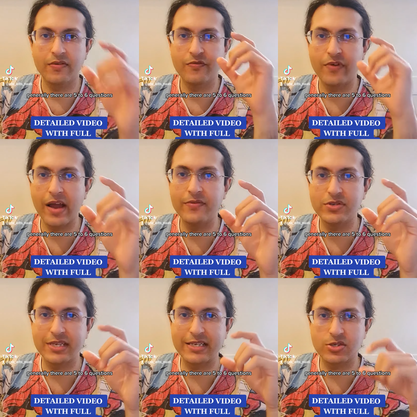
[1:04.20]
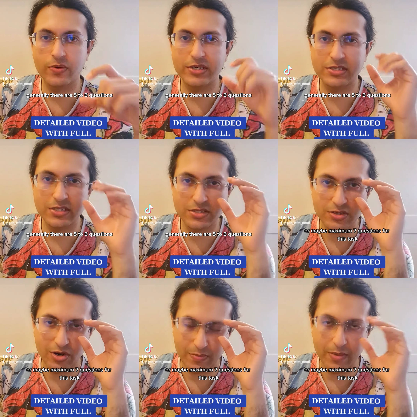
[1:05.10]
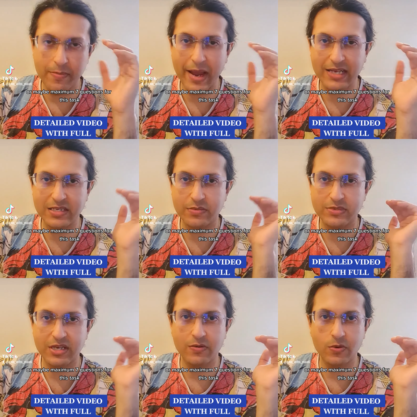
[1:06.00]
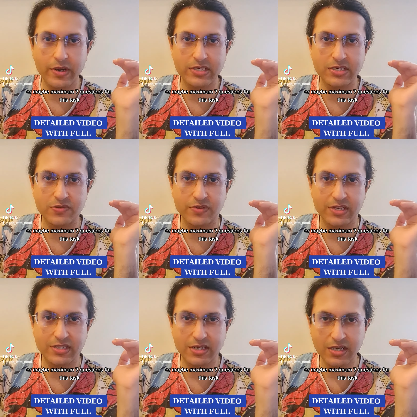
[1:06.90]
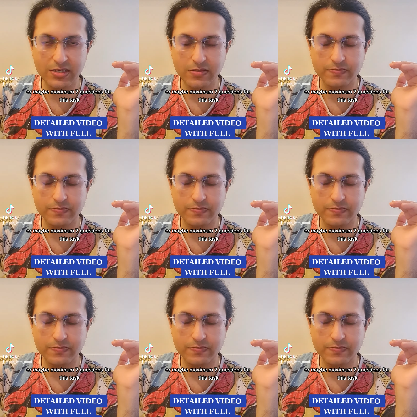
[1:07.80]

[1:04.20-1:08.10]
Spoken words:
5 to 6 questions or maybe maximum 7 questions for this task.